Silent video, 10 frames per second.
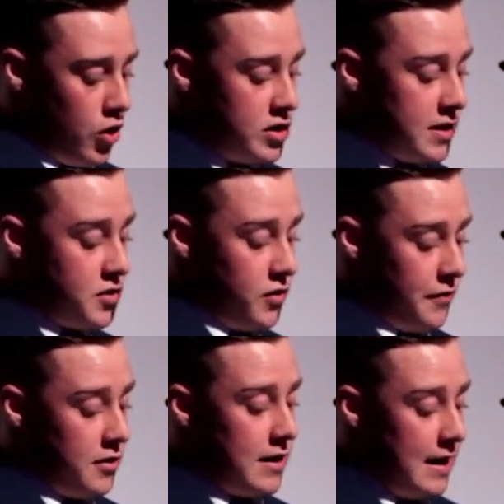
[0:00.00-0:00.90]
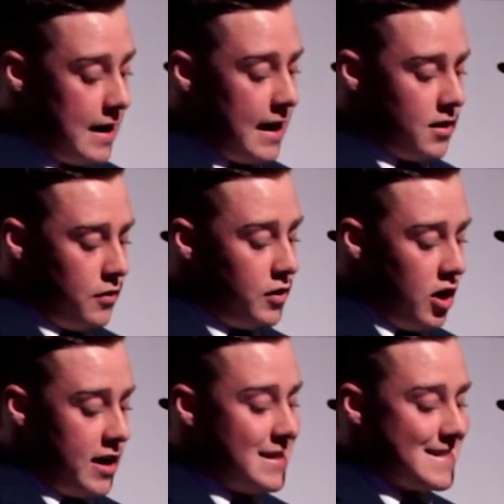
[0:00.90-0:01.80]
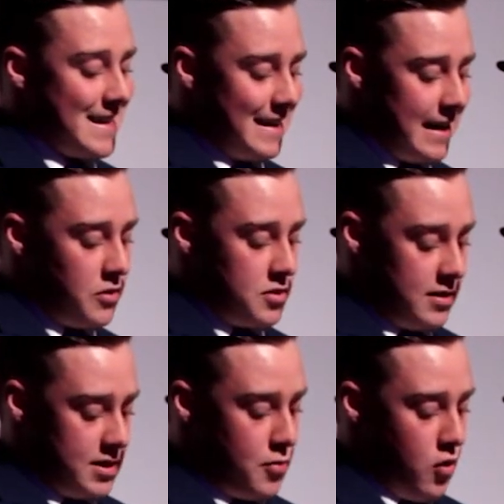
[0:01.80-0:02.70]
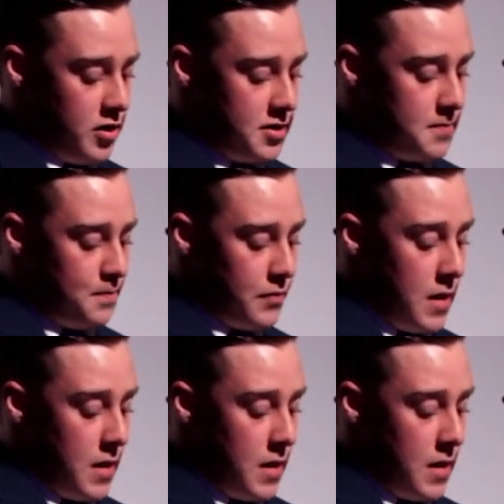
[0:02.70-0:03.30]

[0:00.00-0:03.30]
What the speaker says: Others have suffered a lack of guidance and counselling supports.